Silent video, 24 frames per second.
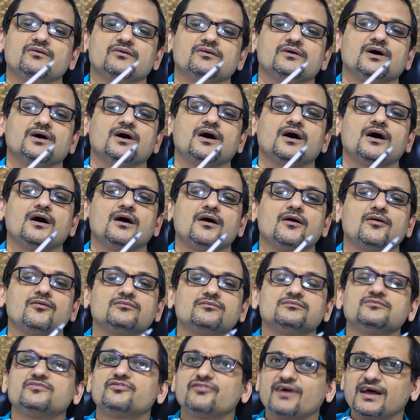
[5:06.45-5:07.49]

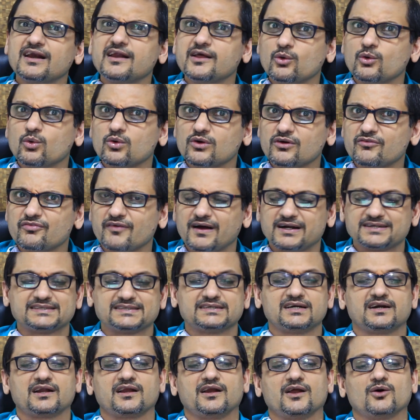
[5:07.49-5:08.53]
Fairly
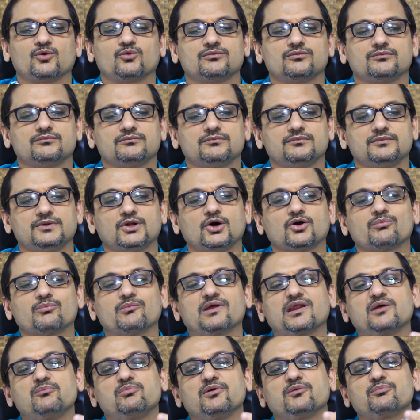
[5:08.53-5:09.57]
old-fashioned now. Not
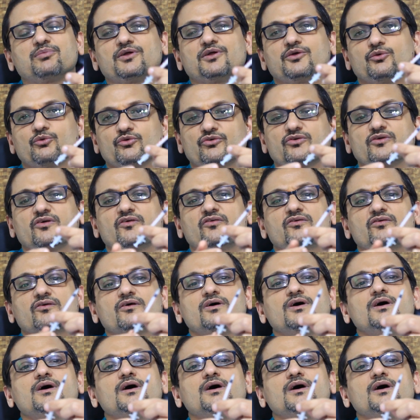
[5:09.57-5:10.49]
many people use this.